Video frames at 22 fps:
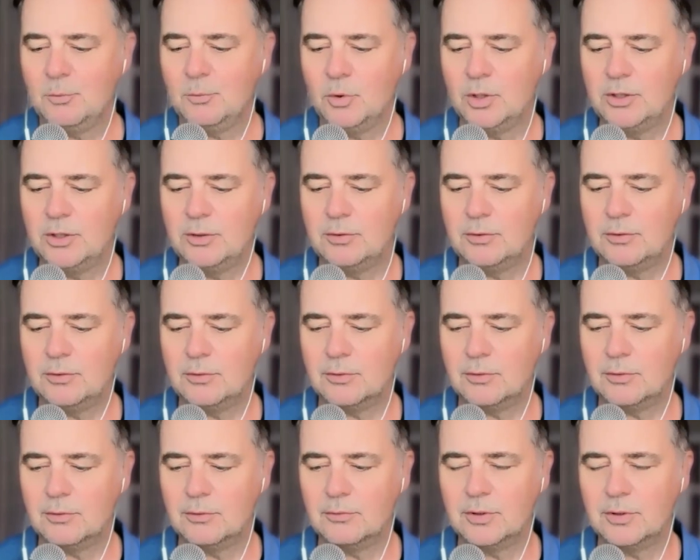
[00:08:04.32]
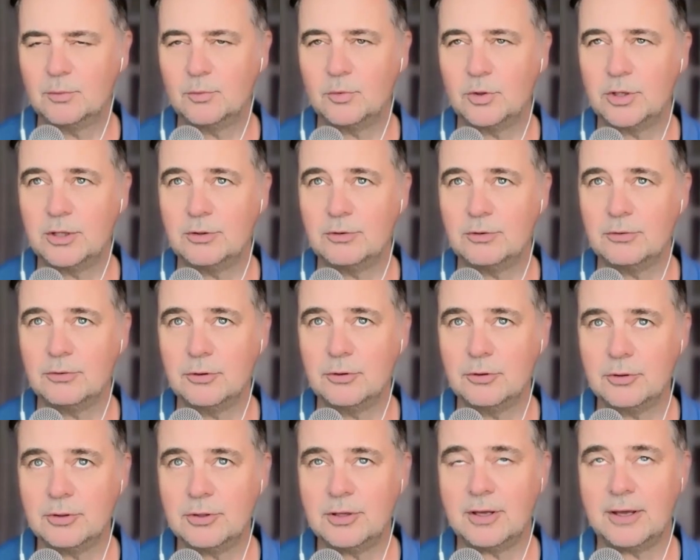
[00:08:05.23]
When we
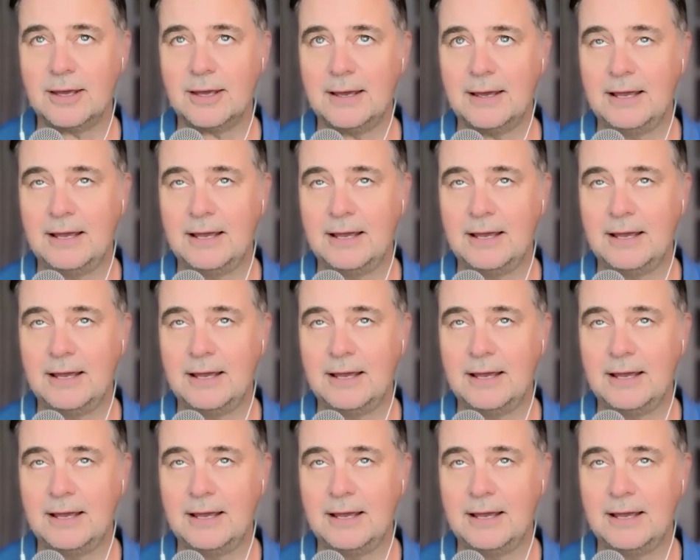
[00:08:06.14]
look,